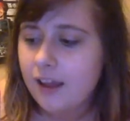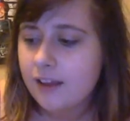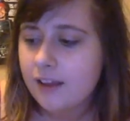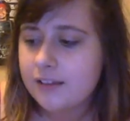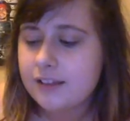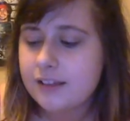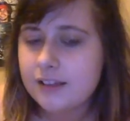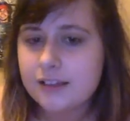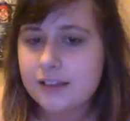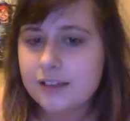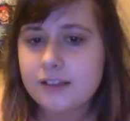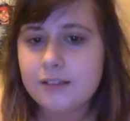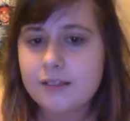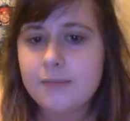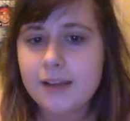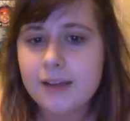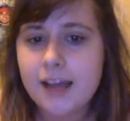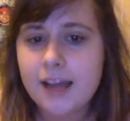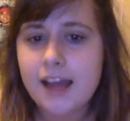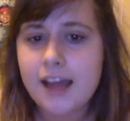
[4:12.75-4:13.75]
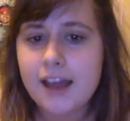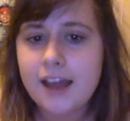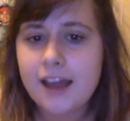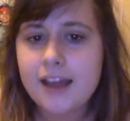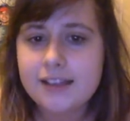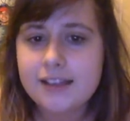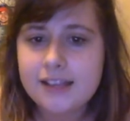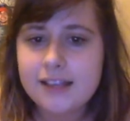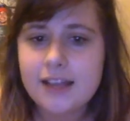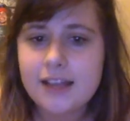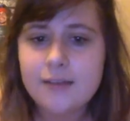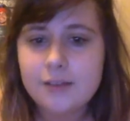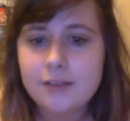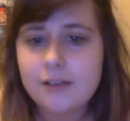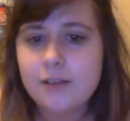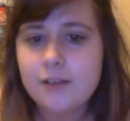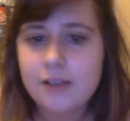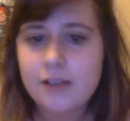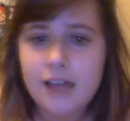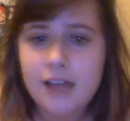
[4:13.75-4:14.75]
Sticking to my guy like sand to
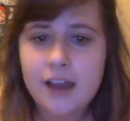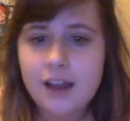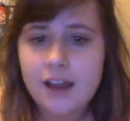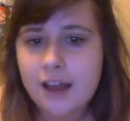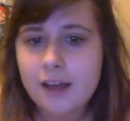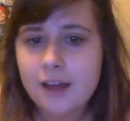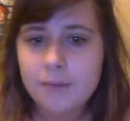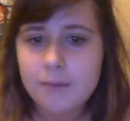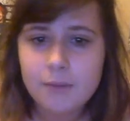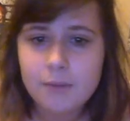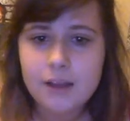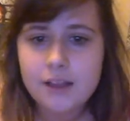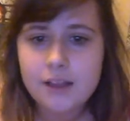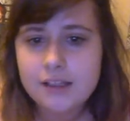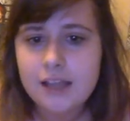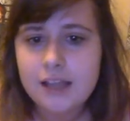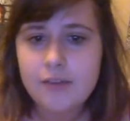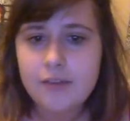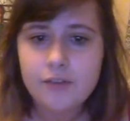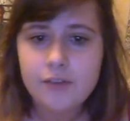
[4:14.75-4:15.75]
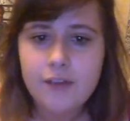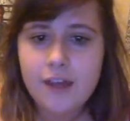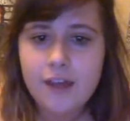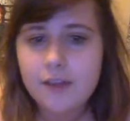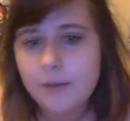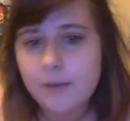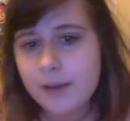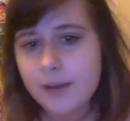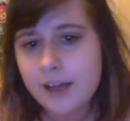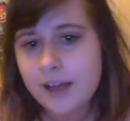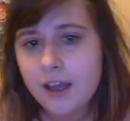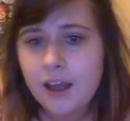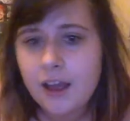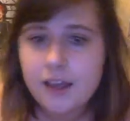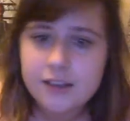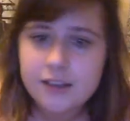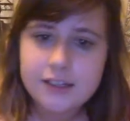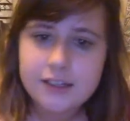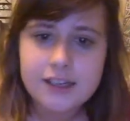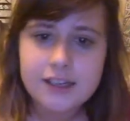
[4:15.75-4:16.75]
a ladder, like birds of a feather, we
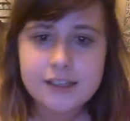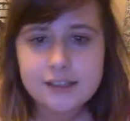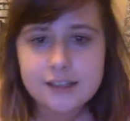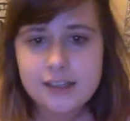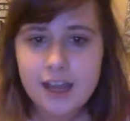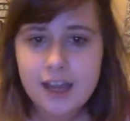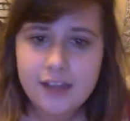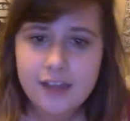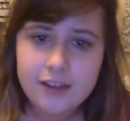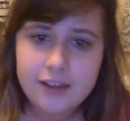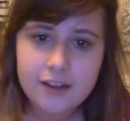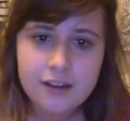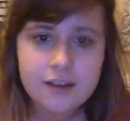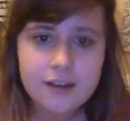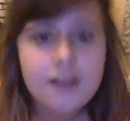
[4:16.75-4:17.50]
stick together.